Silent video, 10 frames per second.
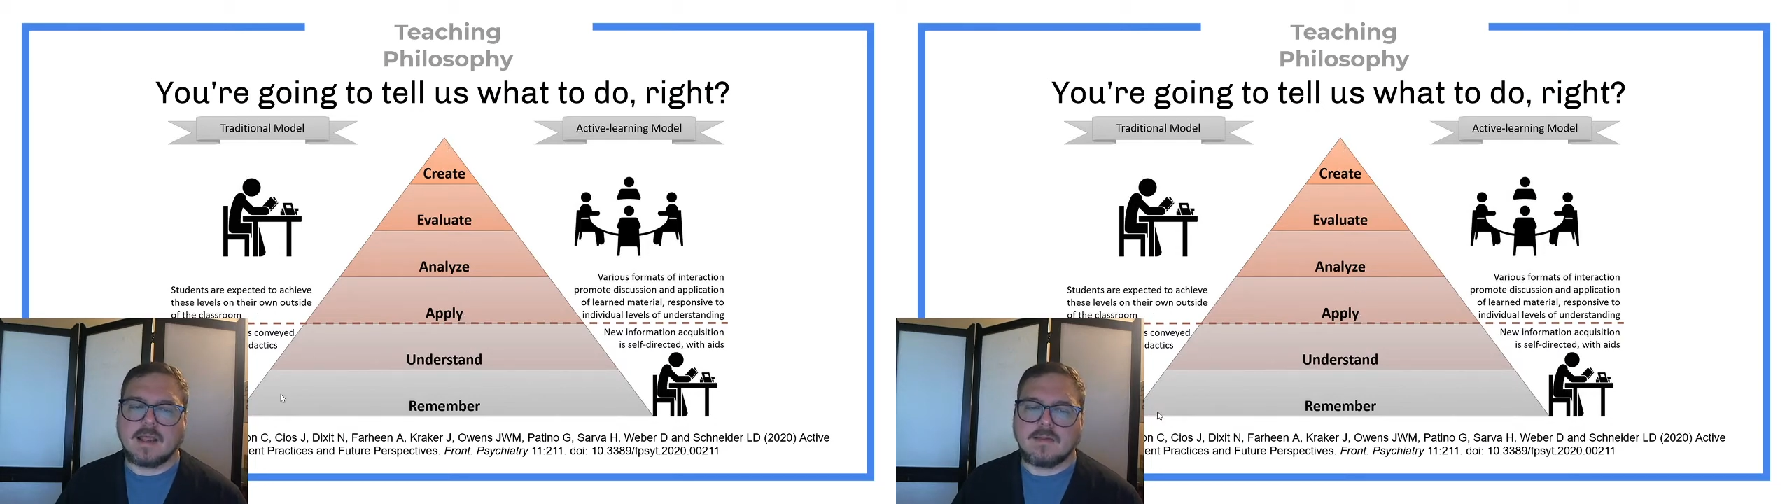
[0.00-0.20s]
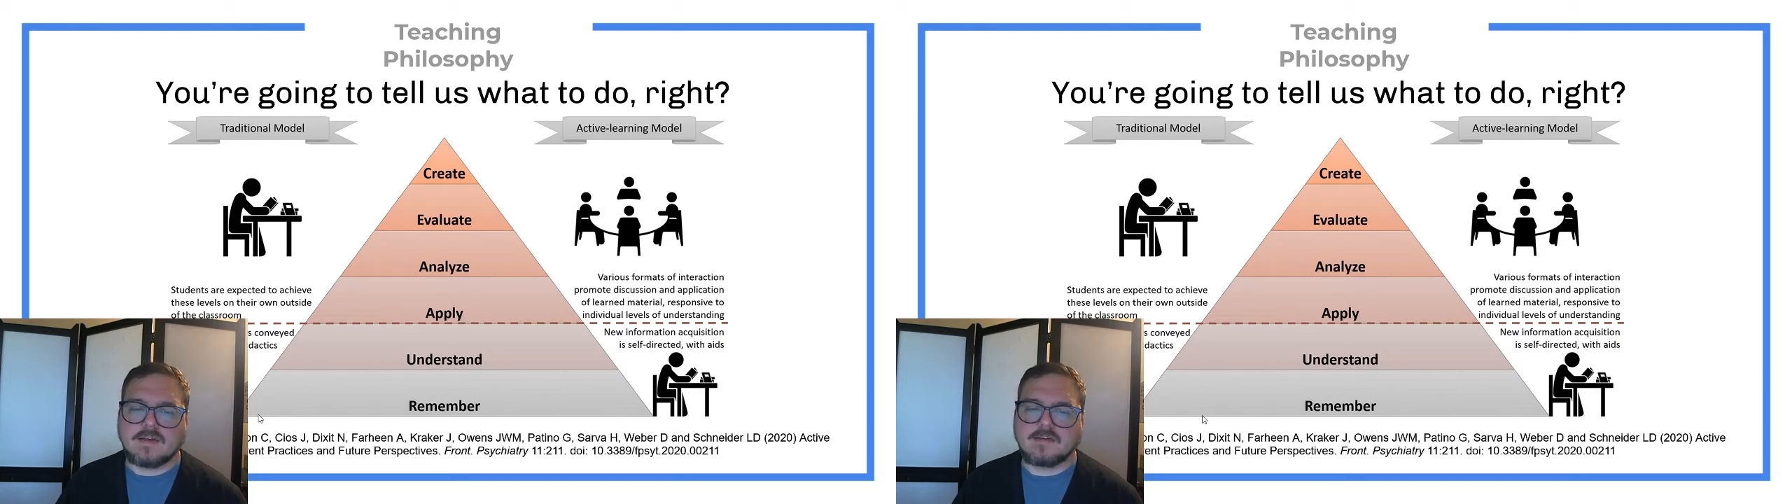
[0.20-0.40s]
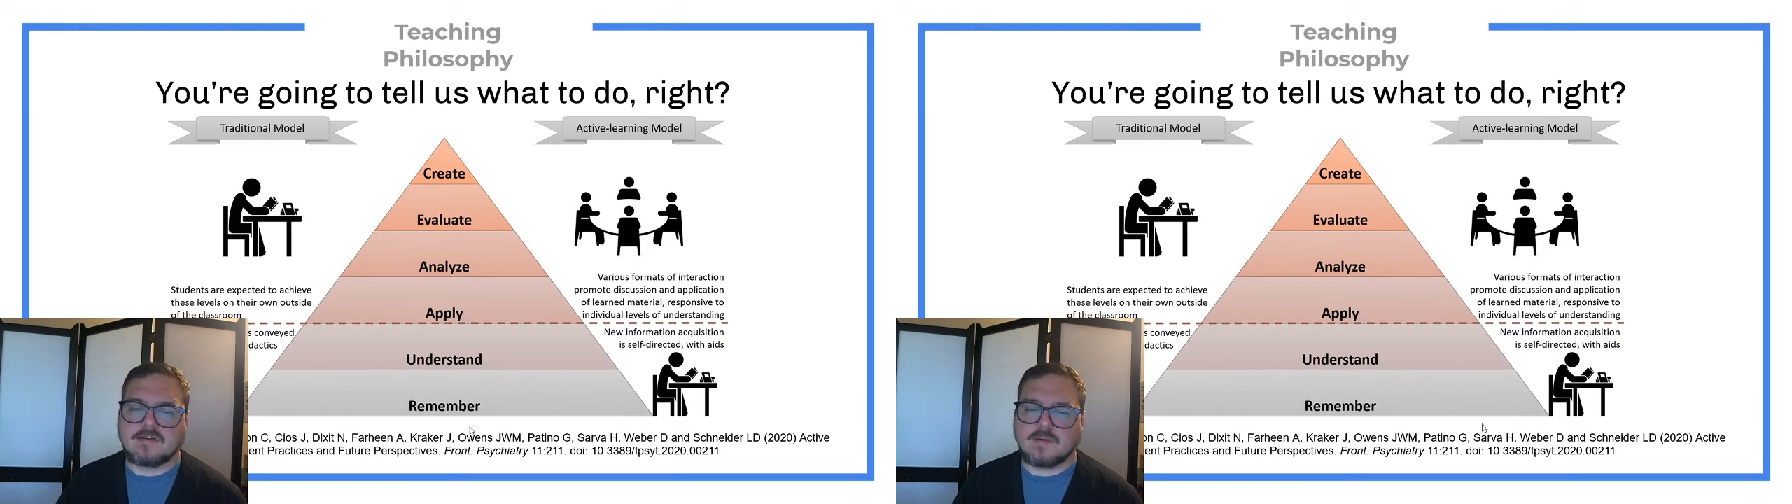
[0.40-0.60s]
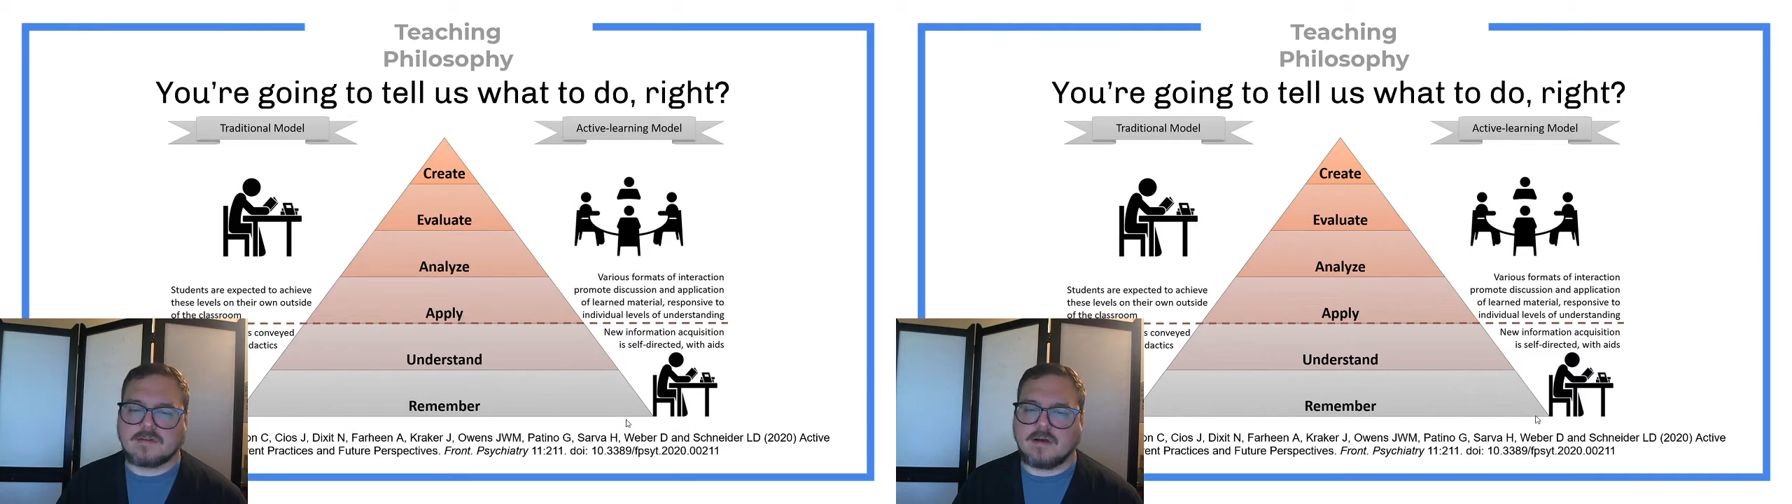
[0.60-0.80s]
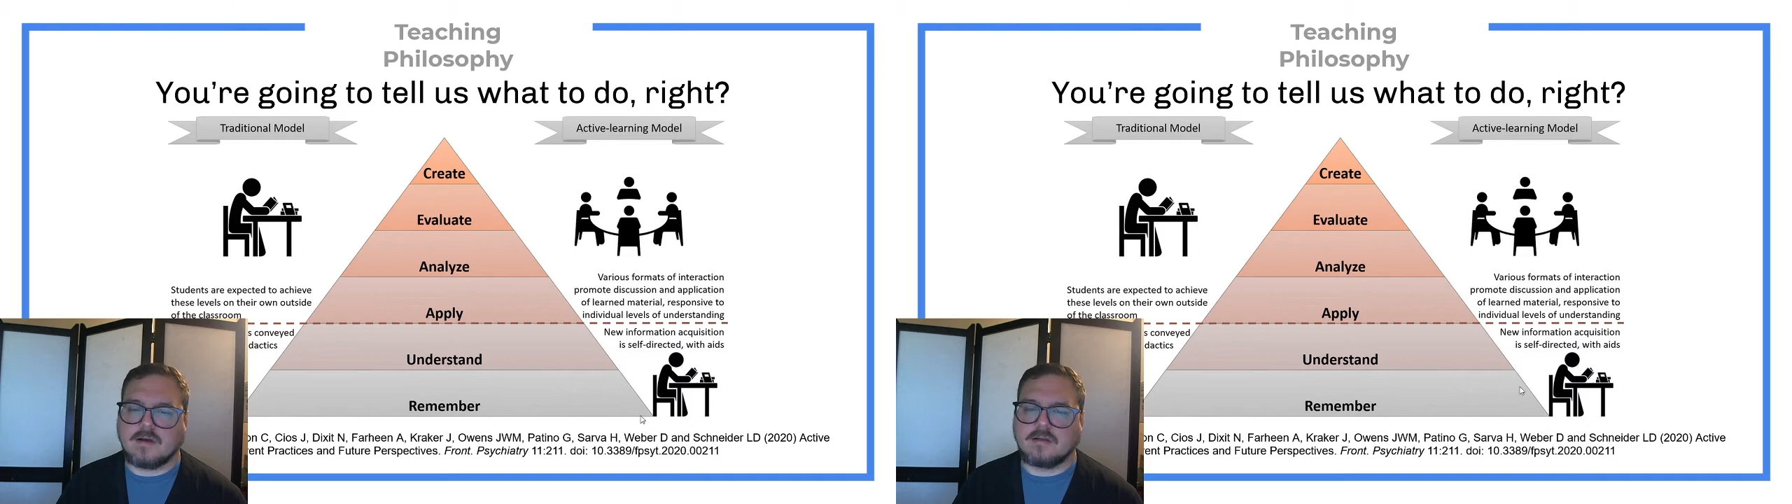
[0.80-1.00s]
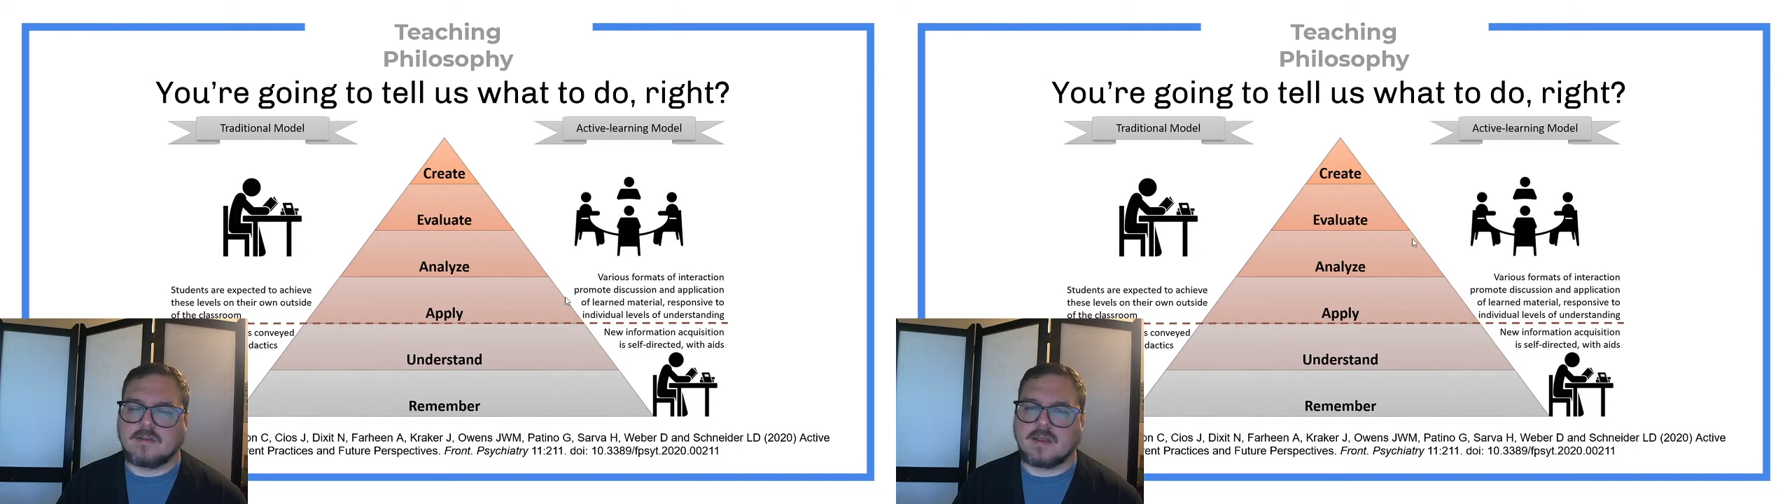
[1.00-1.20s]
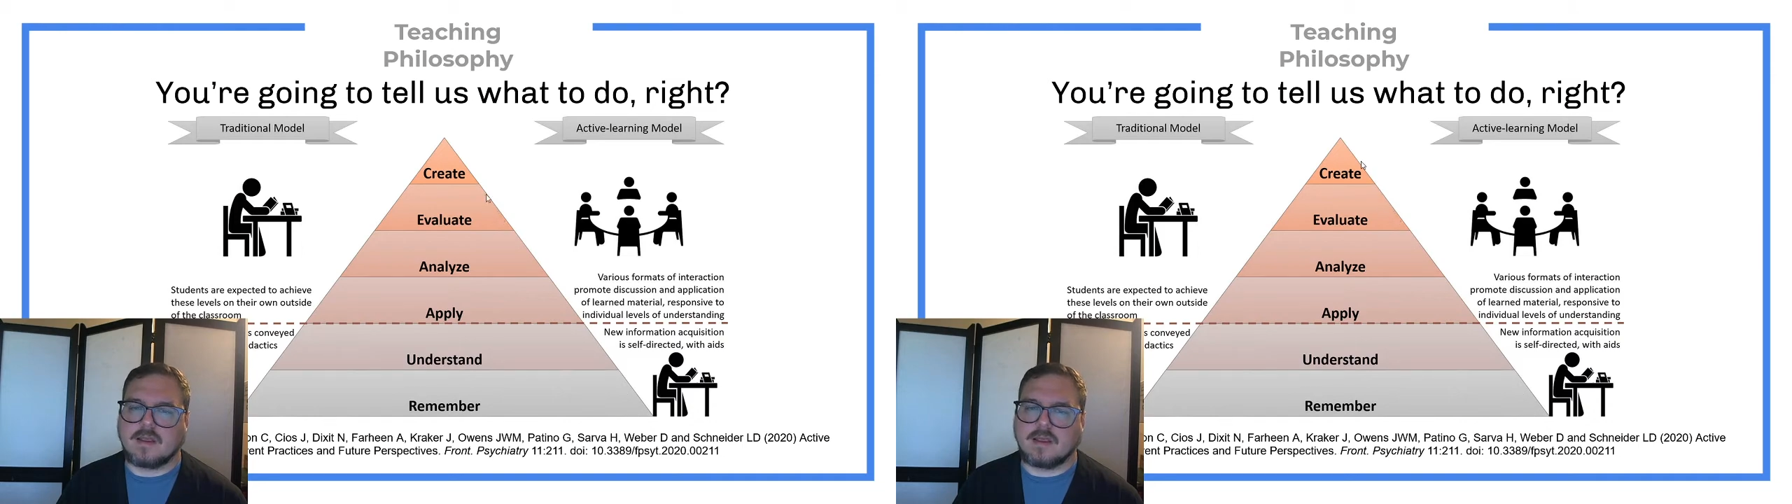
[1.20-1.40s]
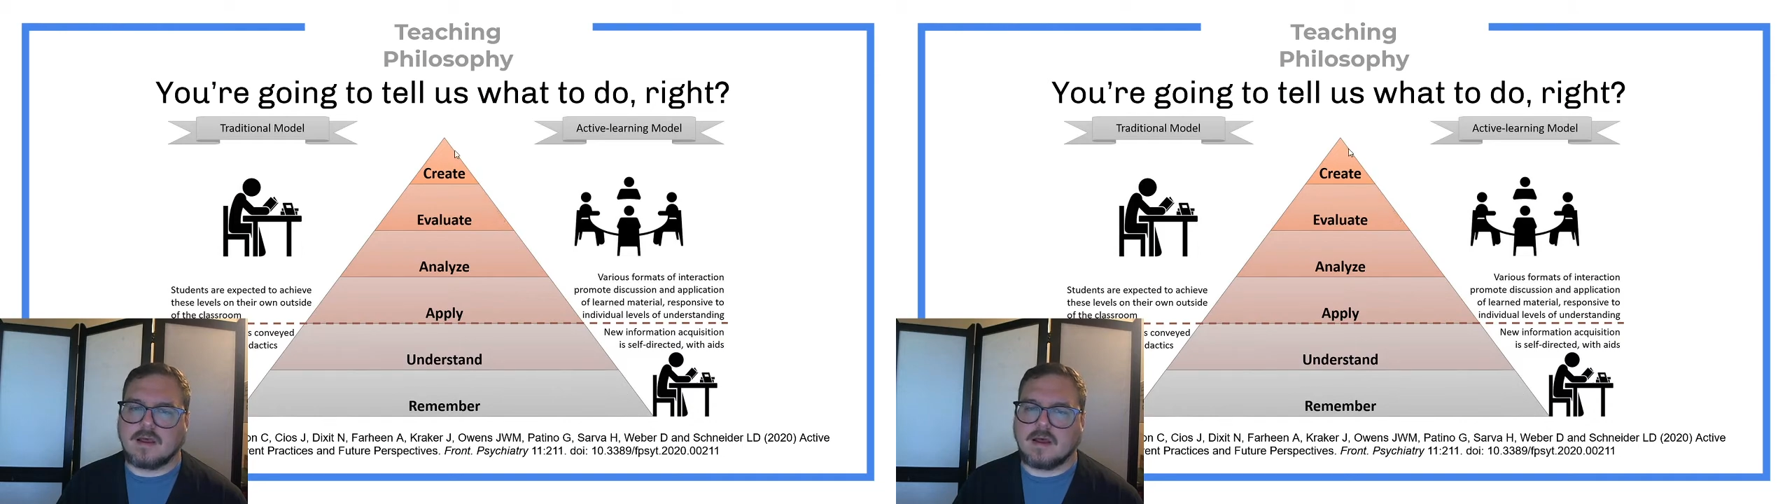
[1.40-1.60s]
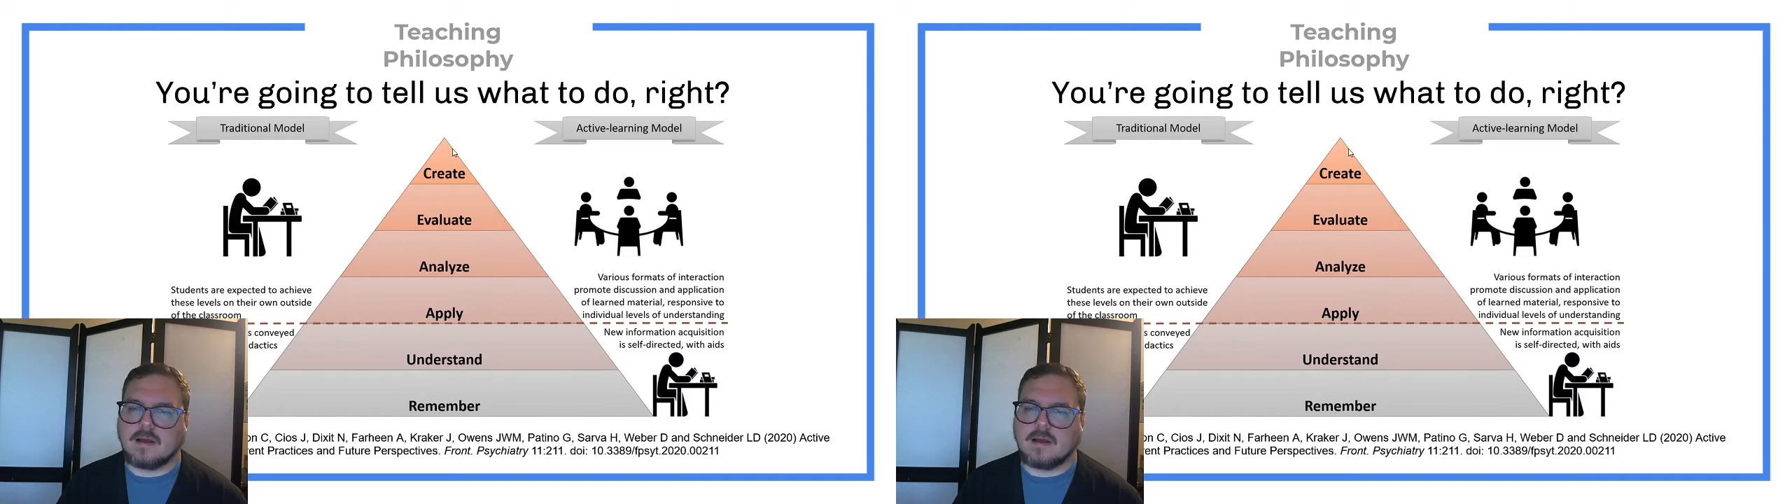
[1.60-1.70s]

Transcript: this is what's called the,